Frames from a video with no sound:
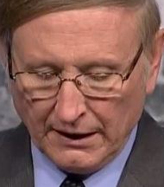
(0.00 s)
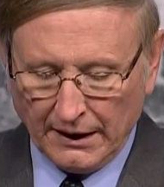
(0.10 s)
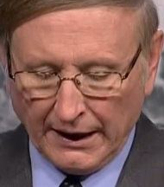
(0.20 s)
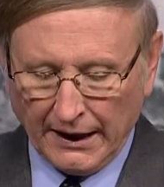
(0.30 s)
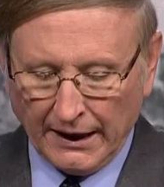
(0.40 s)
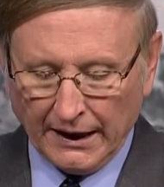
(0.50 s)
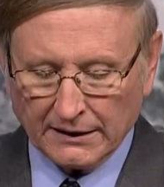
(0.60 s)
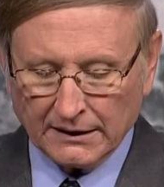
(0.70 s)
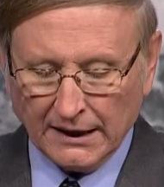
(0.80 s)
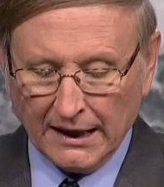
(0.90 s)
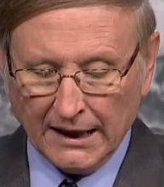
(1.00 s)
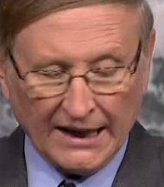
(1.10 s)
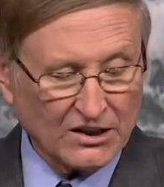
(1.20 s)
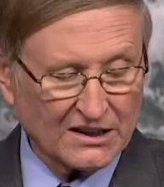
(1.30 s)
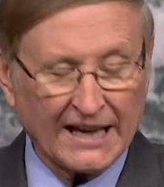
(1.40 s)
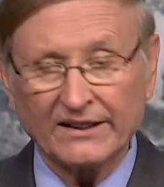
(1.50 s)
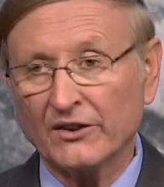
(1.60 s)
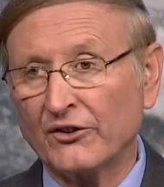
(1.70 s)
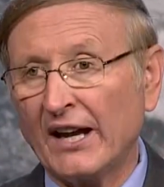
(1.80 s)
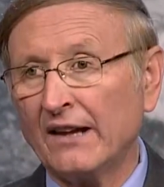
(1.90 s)
And I just like to
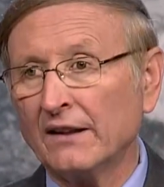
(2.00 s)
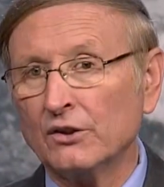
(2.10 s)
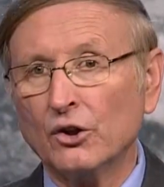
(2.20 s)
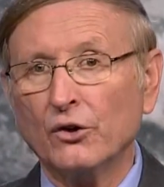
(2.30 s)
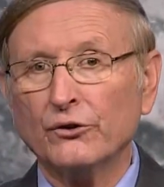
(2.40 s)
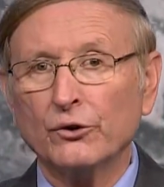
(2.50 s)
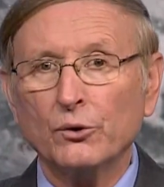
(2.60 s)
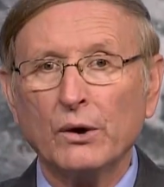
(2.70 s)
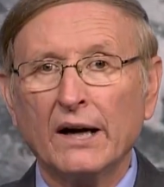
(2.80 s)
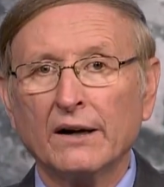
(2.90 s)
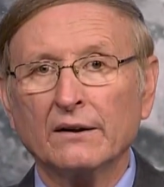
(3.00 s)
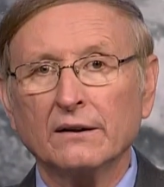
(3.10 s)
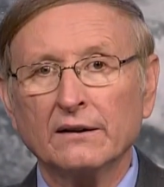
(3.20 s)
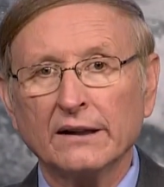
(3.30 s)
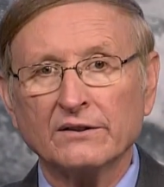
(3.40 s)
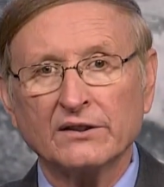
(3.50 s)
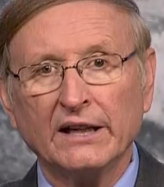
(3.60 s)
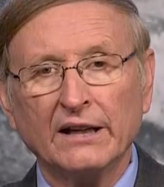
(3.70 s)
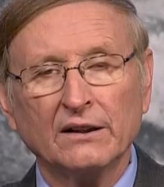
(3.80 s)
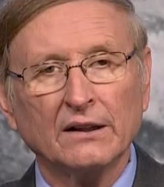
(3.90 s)
say that those who are
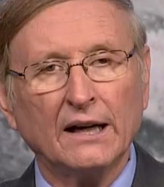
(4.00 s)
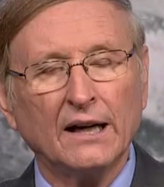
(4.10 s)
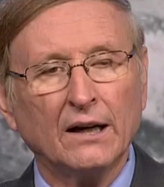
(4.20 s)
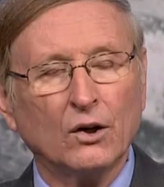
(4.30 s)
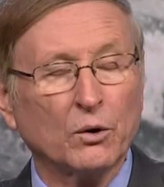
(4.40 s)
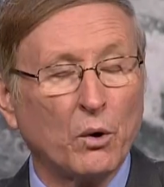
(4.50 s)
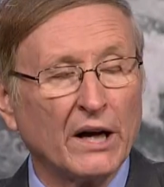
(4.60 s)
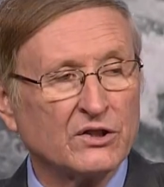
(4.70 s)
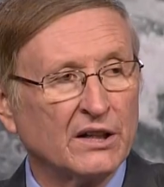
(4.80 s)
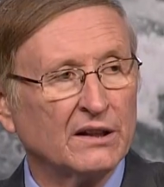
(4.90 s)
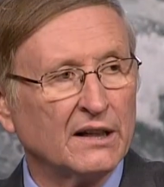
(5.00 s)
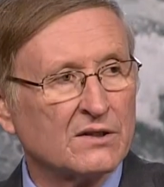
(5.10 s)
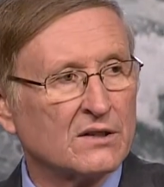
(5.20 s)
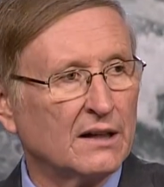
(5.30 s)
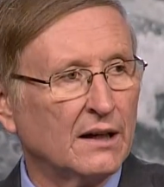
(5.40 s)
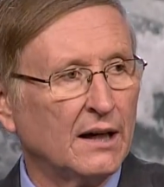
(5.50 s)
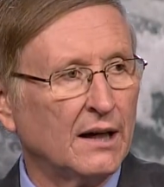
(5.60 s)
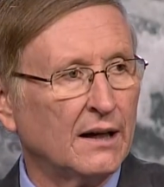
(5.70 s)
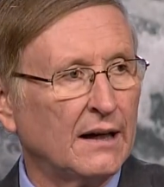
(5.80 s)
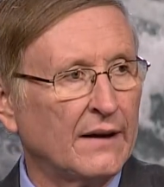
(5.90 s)
listening or watching this
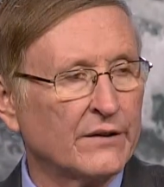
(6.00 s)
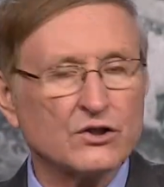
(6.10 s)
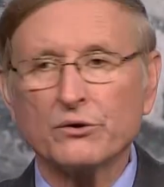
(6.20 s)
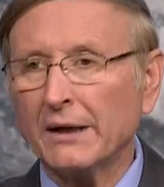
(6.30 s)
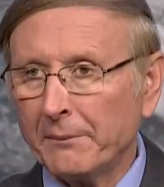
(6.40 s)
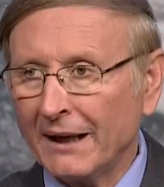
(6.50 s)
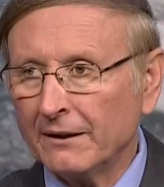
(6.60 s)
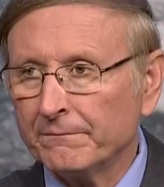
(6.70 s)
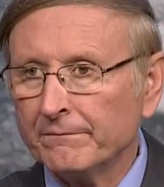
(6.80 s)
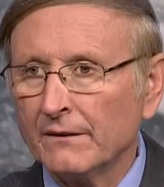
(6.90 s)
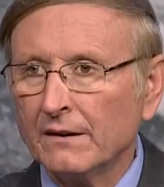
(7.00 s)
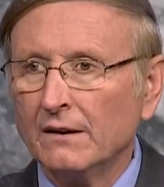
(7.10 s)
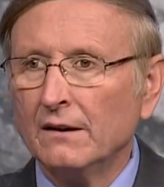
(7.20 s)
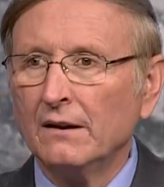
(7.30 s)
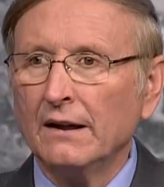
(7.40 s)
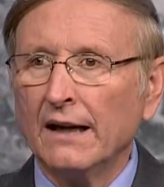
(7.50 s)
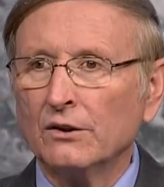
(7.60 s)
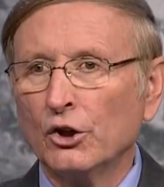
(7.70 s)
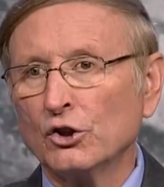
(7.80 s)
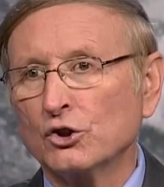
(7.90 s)
on the streaming, and
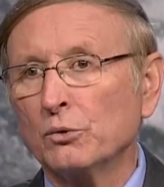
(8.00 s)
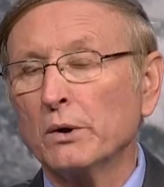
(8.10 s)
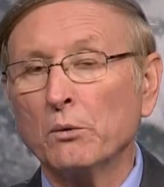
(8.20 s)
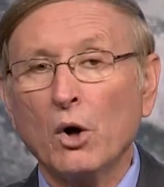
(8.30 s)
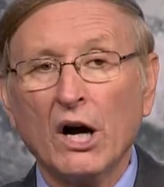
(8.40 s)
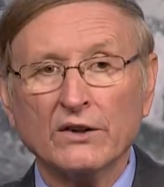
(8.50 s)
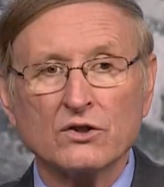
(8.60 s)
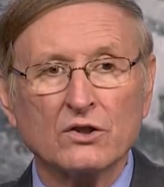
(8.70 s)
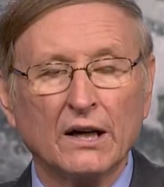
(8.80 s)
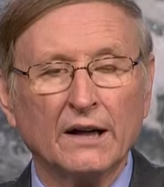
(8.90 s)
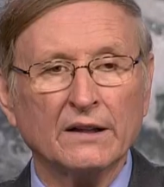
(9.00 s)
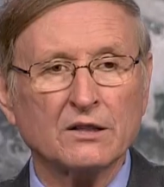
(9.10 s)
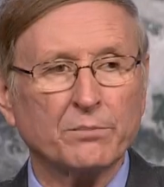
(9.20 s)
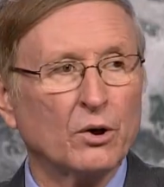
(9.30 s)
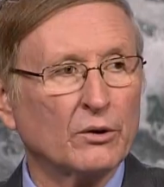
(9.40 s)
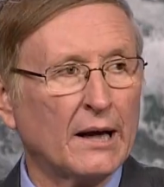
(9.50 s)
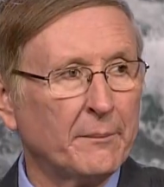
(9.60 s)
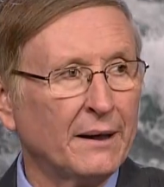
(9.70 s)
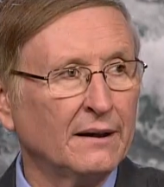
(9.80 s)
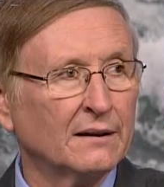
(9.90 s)
those who will watch this
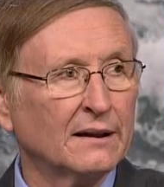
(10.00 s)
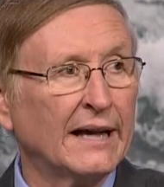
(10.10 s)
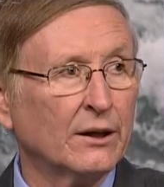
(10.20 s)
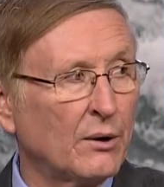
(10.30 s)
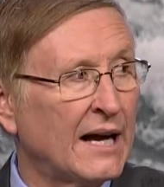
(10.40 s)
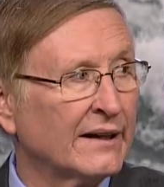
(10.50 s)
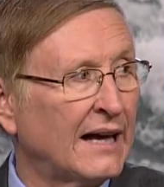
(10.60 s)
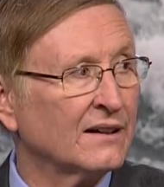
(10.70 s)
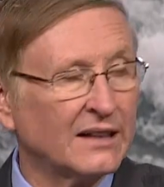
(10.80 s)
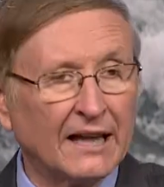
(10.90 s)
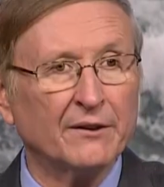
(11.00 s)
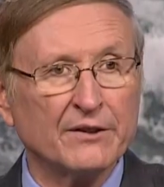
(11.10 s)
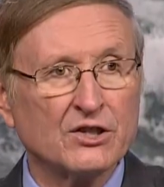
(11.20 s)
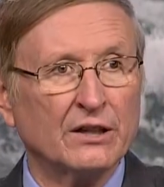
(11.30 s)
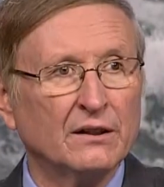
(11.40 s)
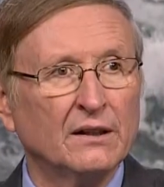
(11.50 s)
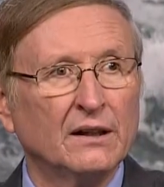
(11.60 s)
programming later on television,